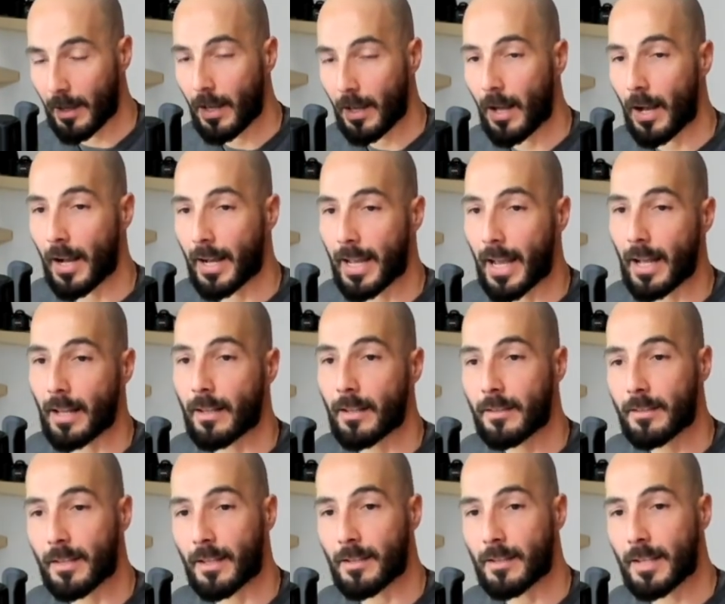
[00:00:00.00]
Again,
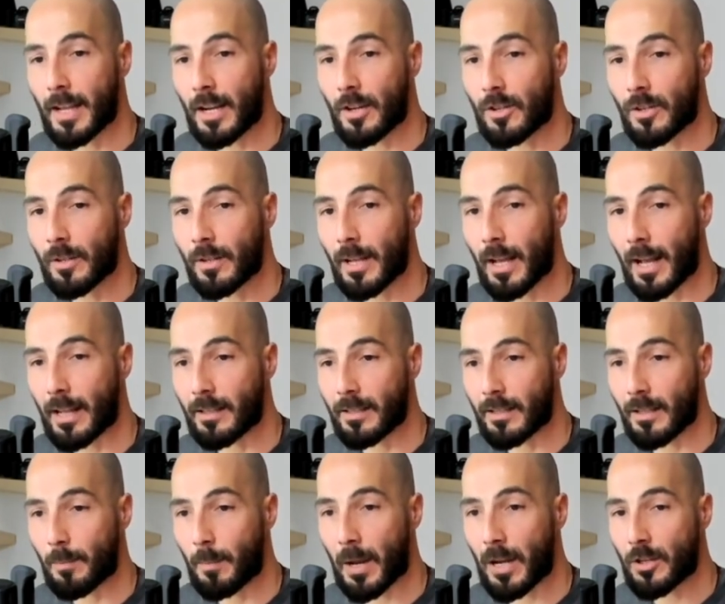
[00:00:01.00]
sensation,
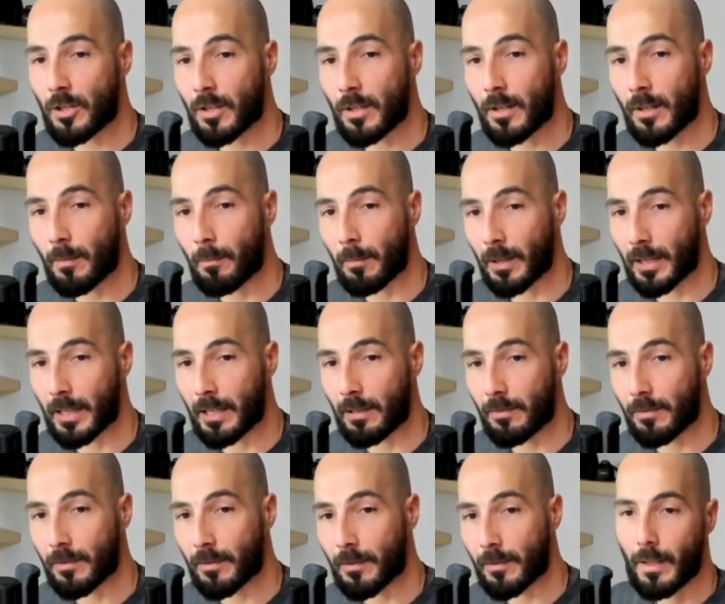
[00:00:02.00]
anticipation,
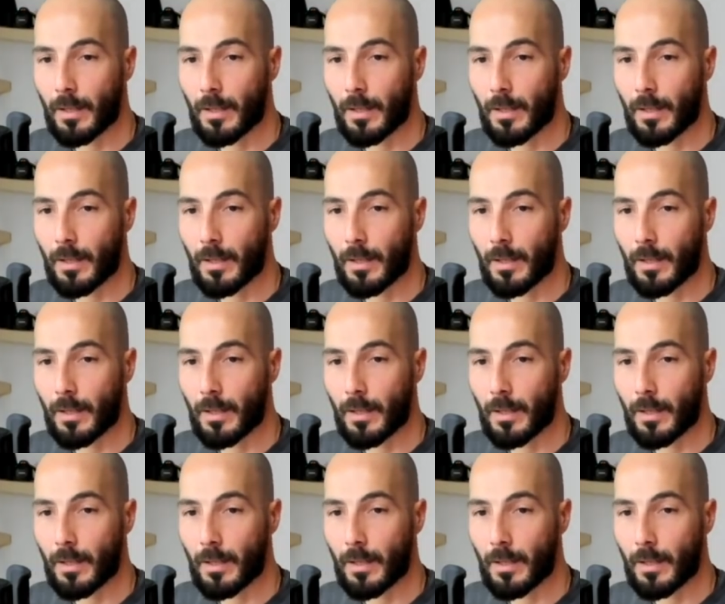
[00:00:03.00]
belief.